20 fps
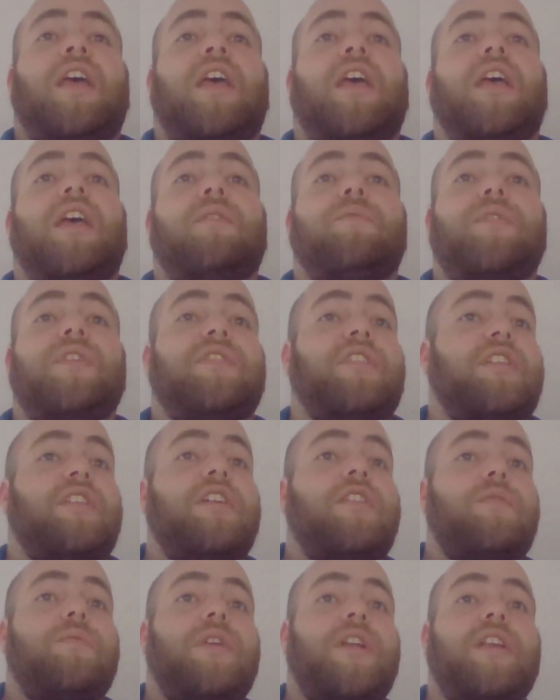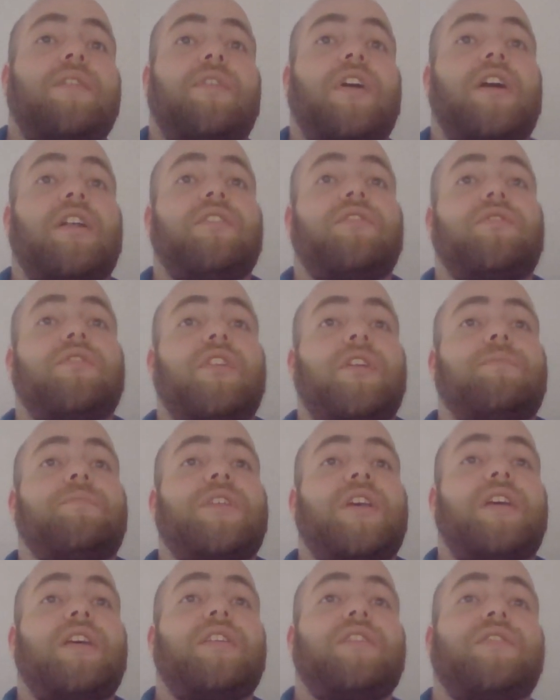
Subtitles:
And we said no, we never got a script.